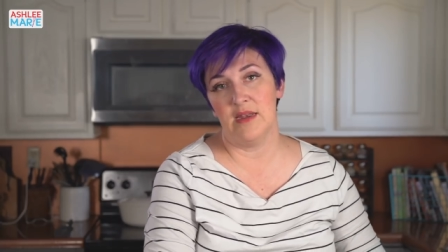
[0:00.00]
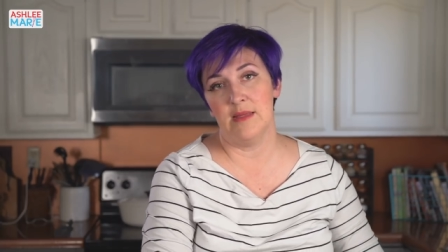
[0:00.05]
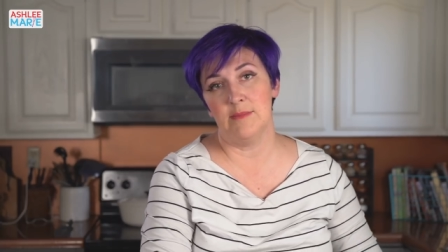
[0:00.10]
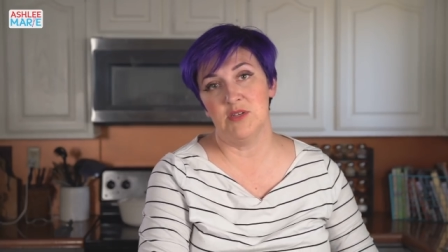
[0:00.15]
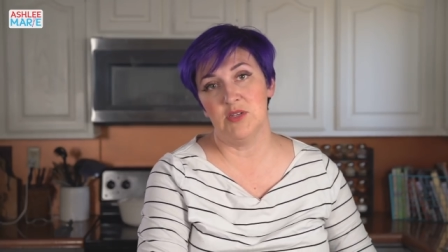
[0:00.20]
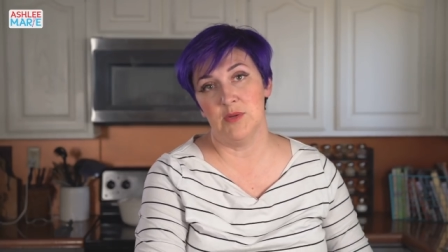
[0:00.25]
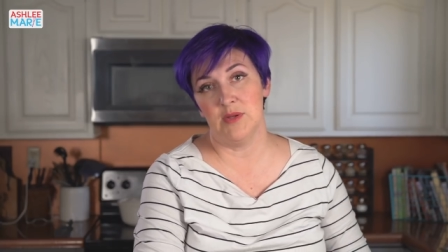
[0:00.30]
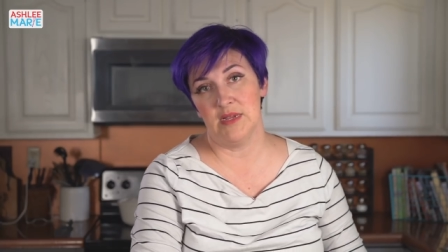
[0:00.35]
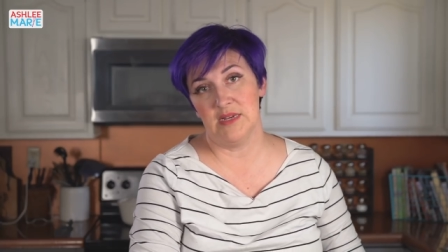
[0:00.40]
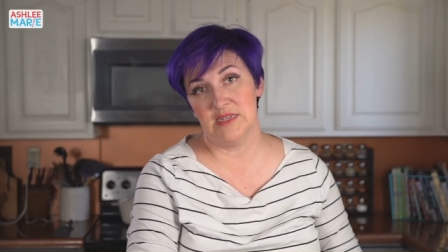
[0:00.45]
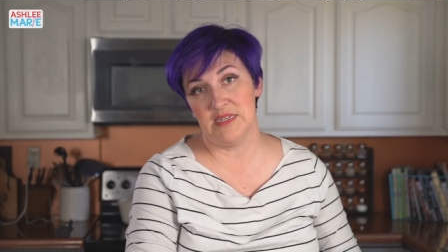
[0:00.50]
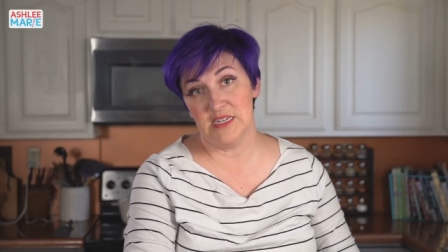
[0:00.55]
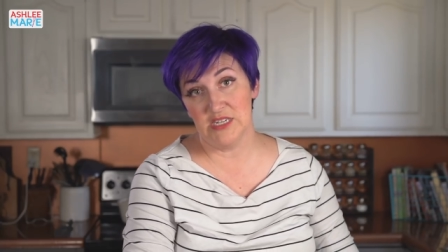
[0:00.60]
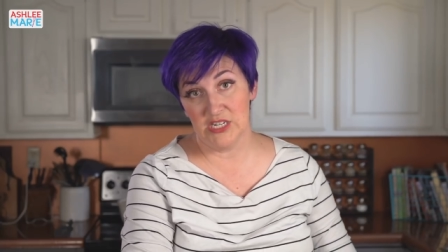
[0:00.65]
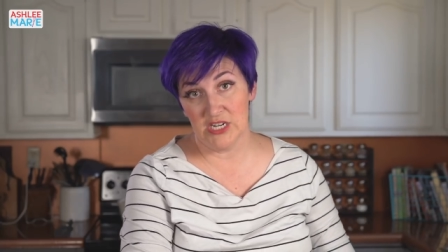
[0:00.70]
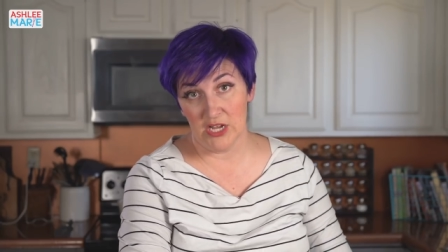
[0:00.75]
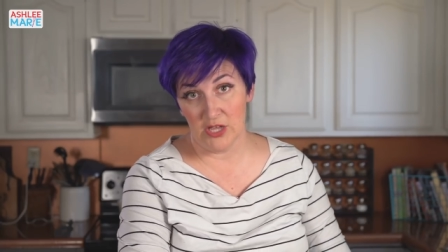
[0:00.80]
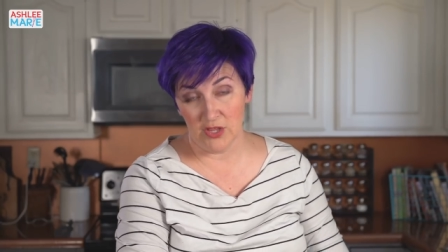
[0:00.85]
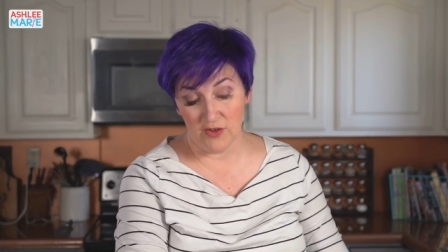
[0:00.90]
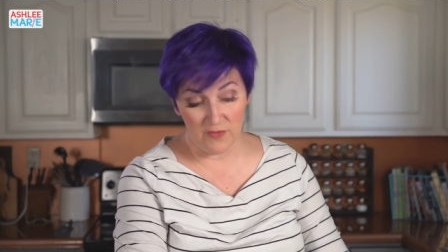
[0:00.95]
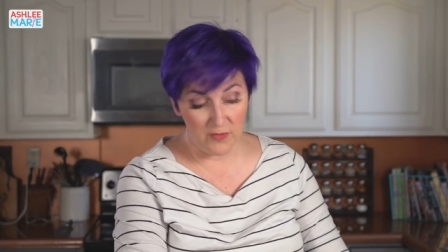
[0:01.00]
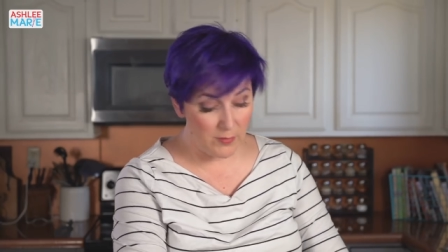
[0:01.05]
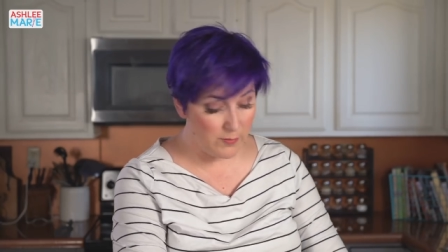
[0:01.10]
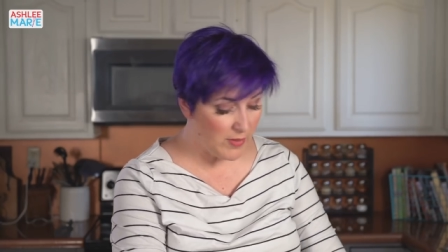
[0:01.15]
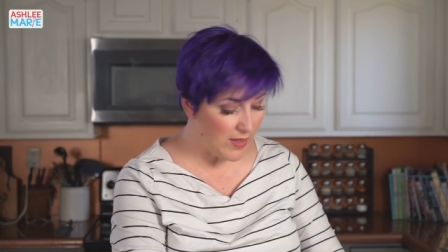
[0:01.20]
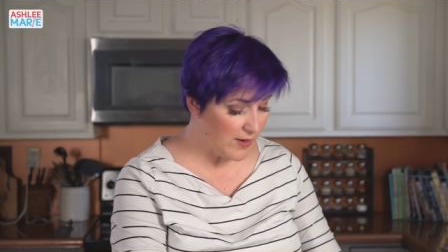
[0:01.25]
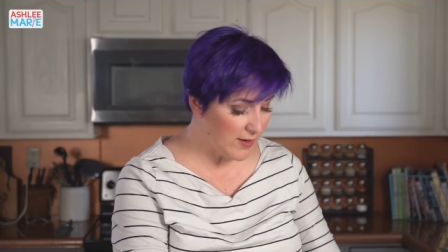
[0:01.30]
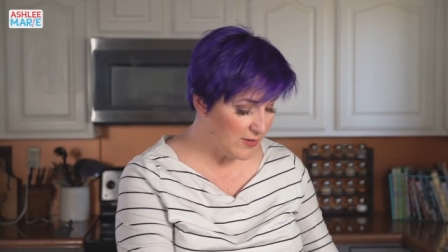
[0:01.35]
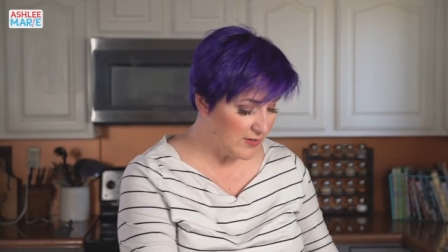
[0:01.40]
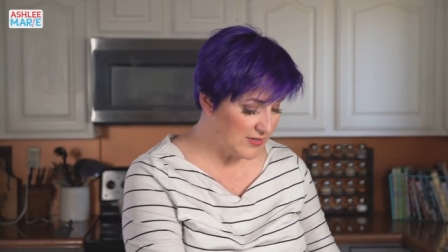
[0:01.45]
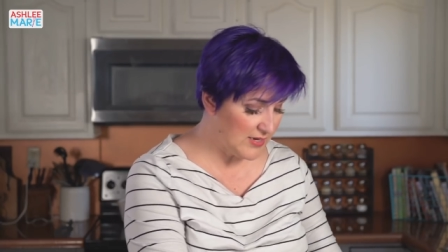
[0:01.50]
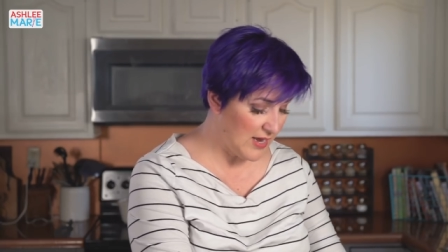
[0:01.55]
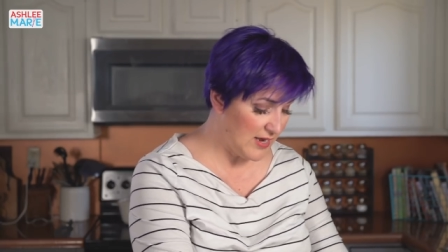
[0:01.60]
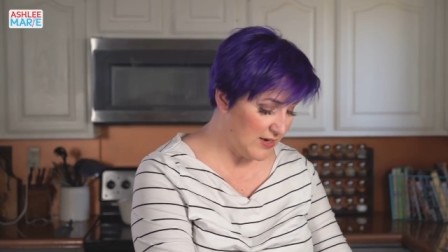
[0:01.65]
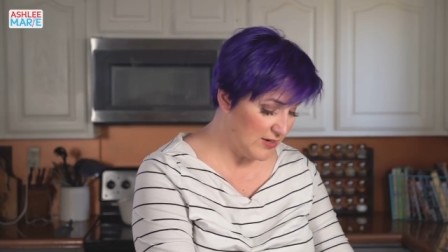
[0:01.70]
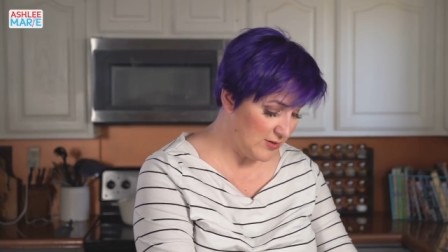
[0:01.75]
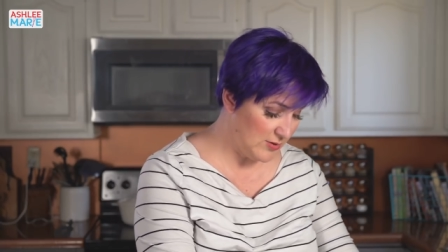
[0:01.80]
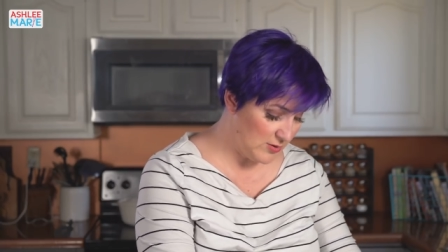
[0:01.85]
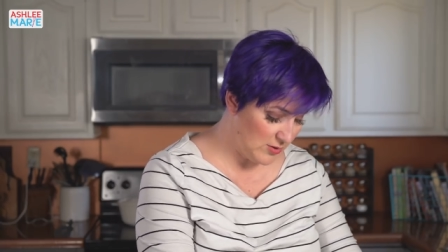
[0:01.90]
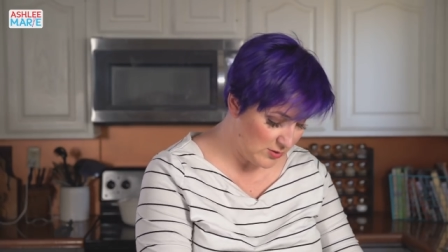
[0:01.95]
doing, teaching other food bloggers how to
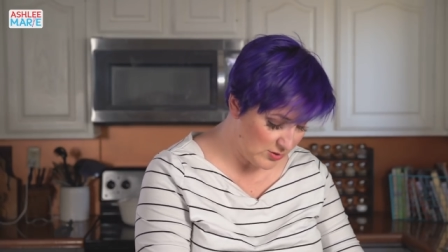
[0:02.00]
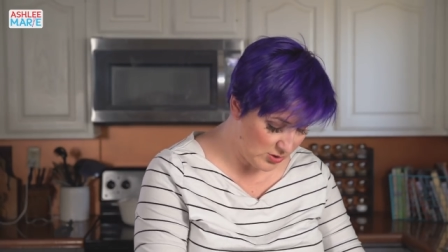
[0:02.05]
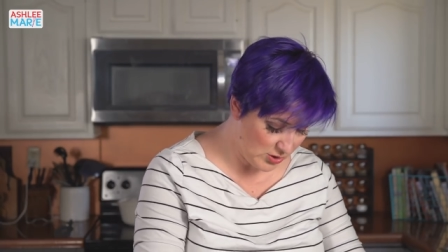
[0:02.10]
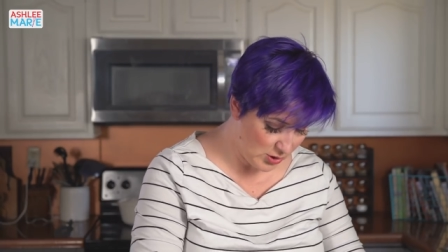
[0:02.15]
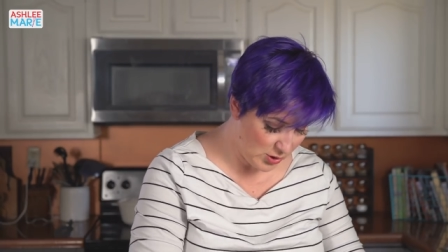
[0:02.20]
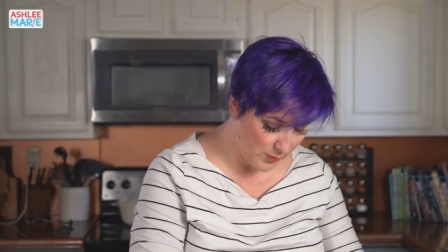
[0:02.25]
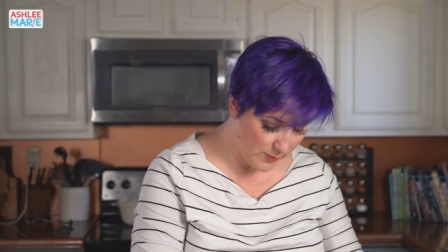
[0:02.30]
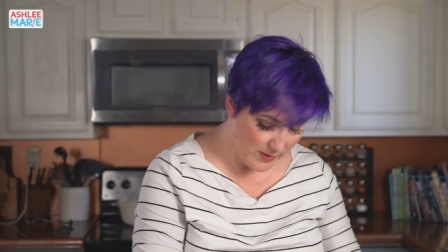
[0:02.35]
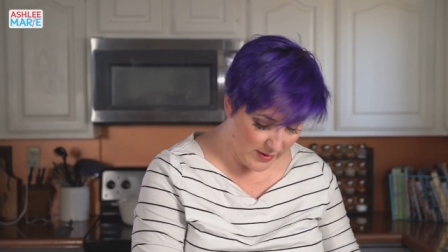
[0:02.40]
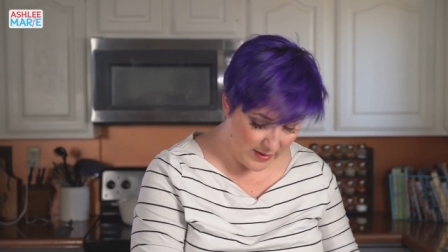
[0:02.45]
do YouTube,